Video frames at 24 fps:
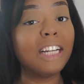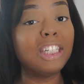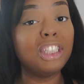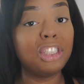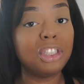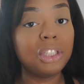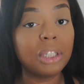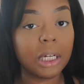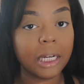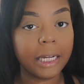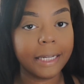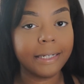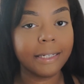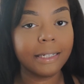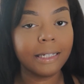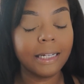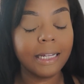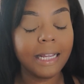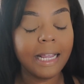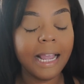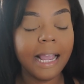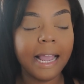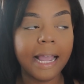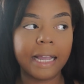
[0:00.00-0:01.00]
I should.
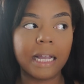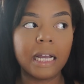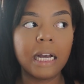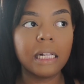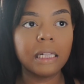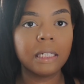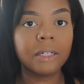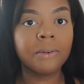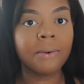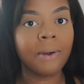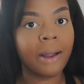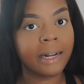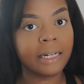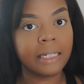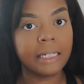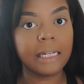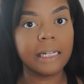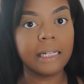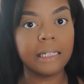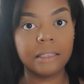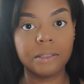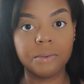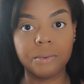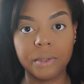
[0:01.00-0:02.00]
And color
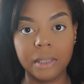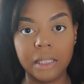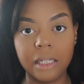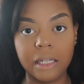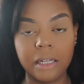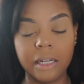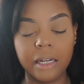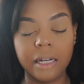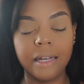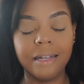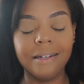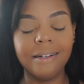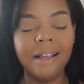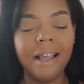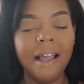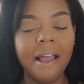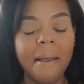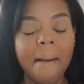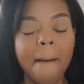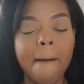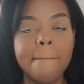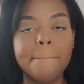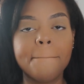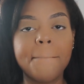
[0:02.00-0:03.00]
correcting is really good,
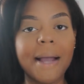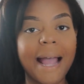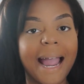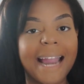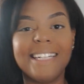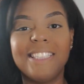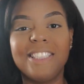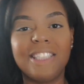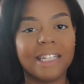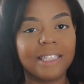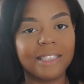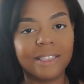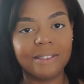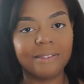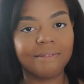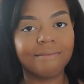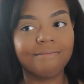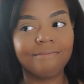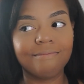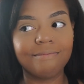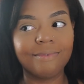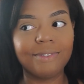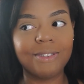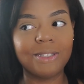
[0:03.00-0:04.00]
but I just
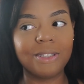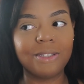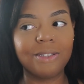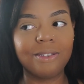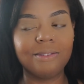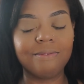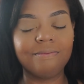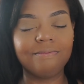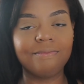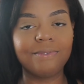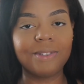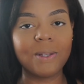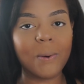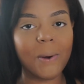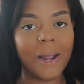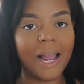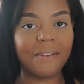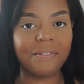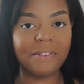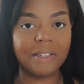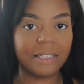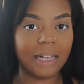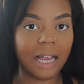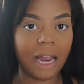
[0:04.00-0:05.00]
don't
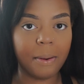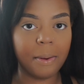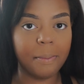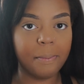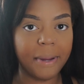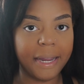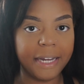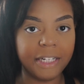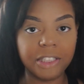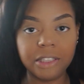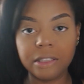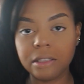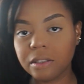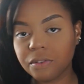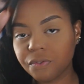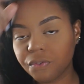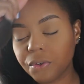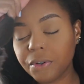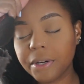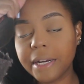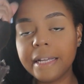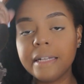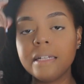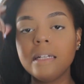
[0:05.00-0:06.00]
have the time and patience
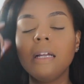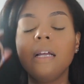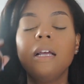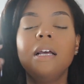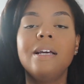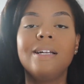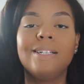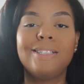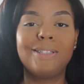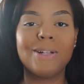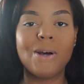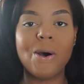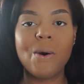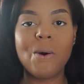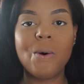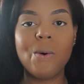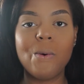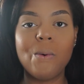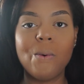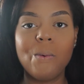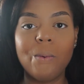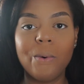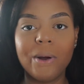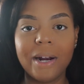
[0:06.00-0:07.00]
for it.
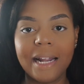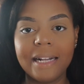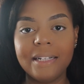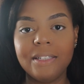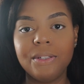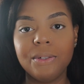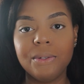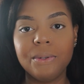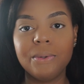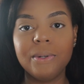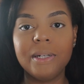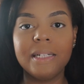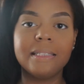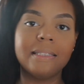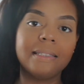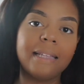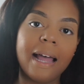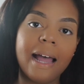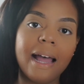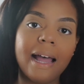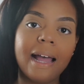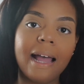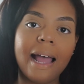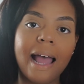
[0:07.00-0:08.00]
So what I do is
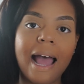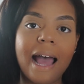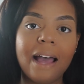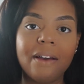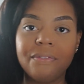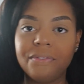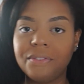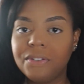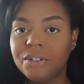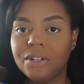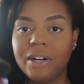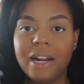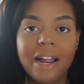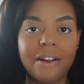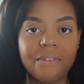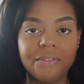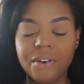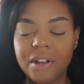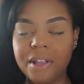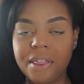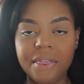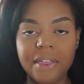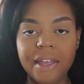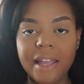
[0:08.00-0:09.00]
that after
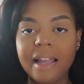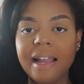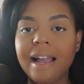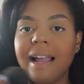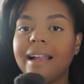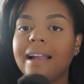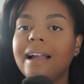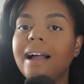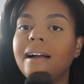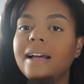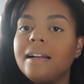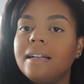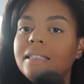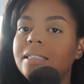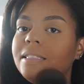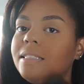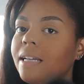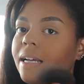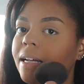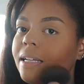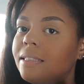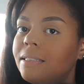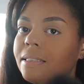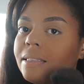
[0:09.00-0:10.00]
everything, I kind of
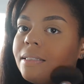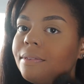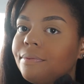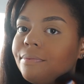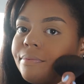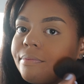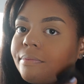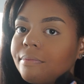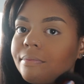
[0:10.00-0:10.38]
just